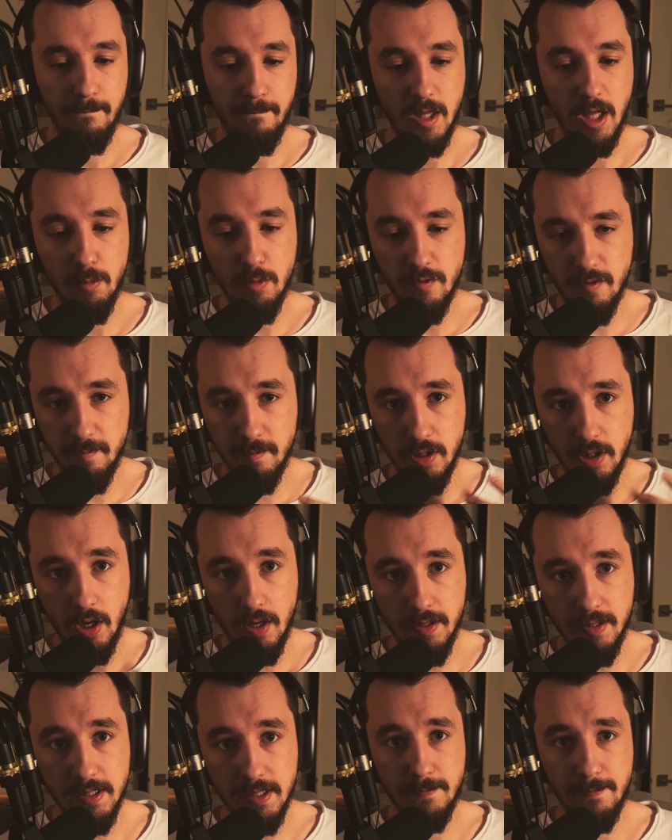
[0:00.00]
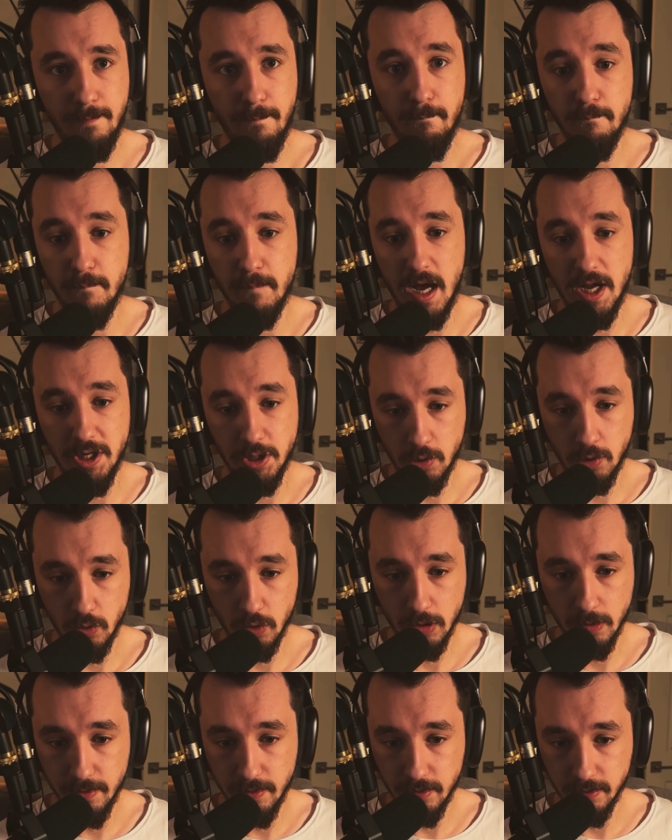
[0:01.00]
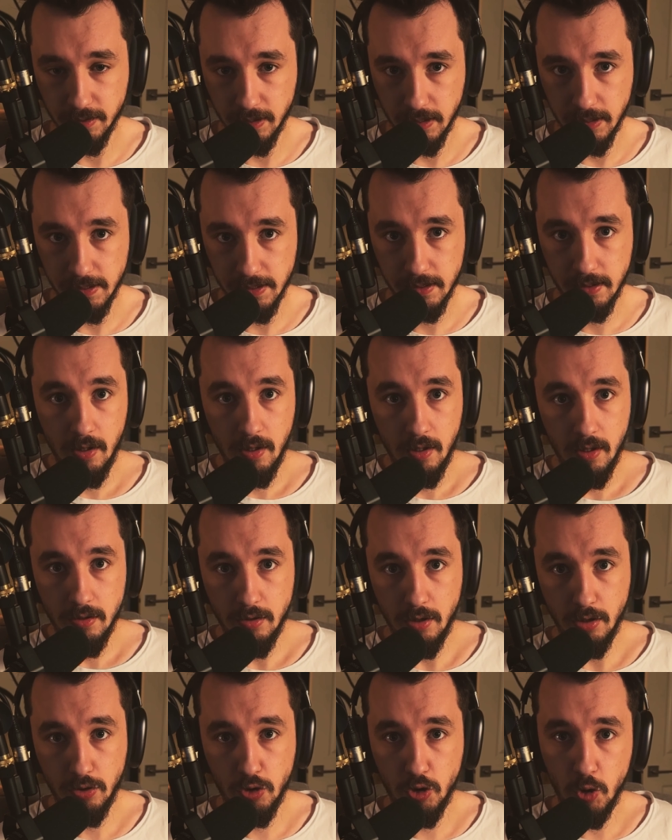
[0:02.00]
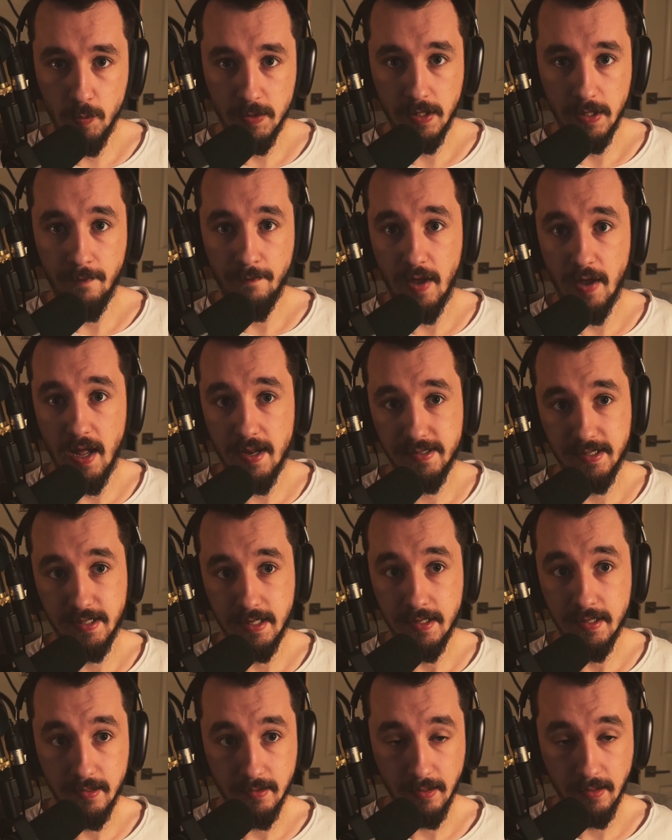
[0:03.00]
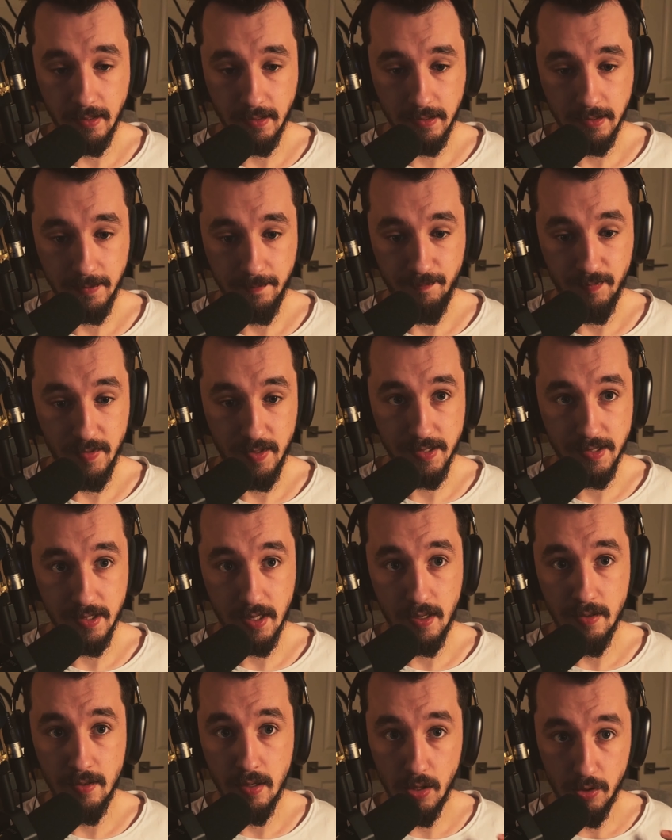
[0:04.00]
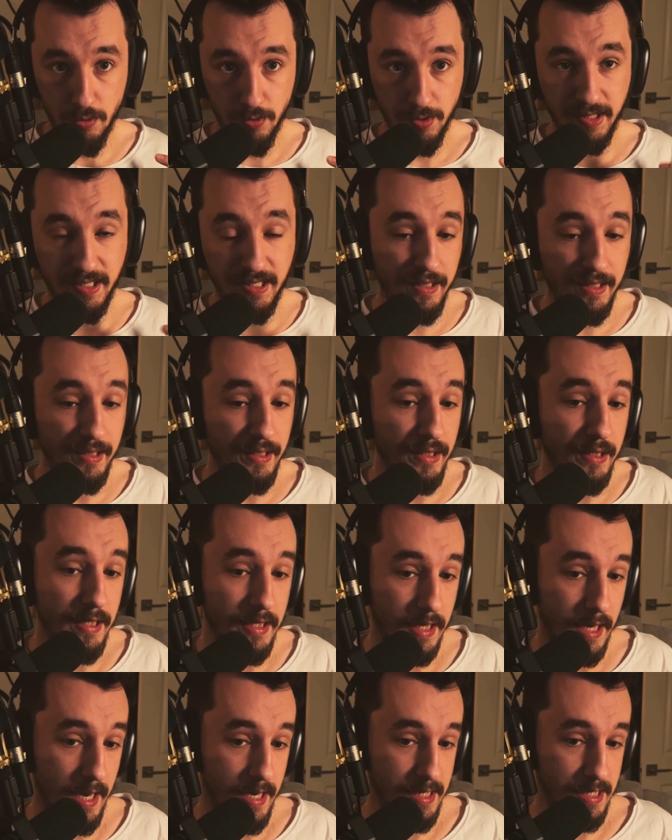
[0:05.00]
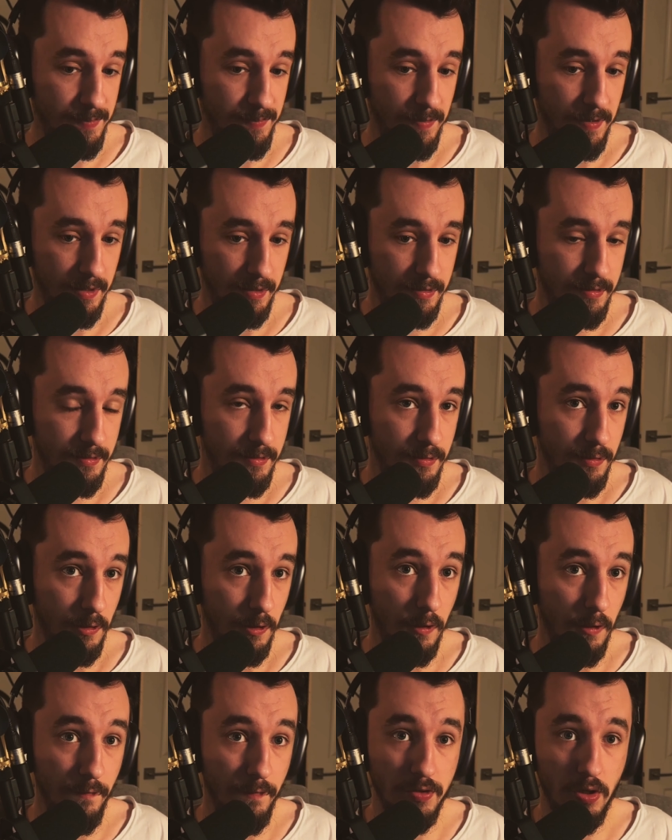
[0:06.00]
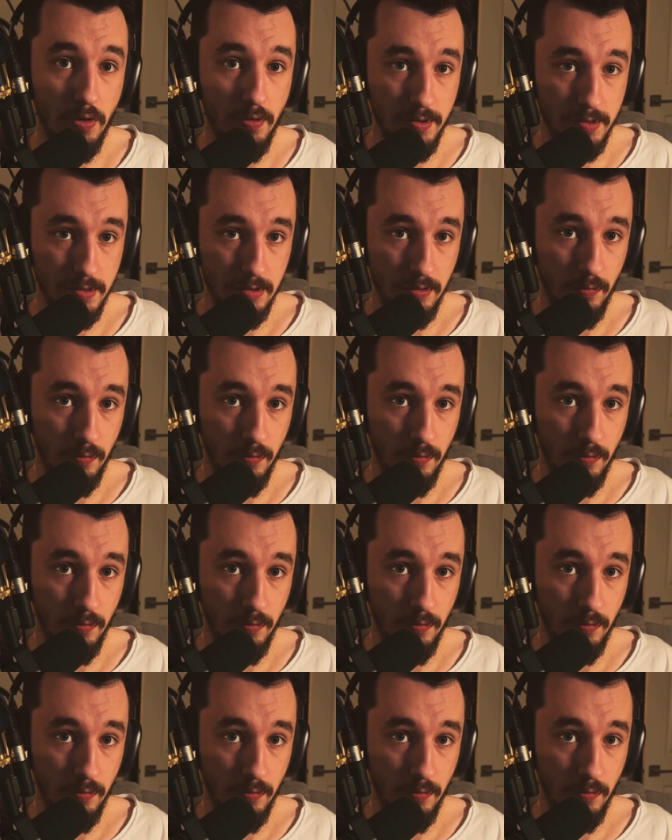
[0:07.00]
Now, moving beyond his magical abilities, Doctor Doom's advanced intellect is another key aspect of his arsenal.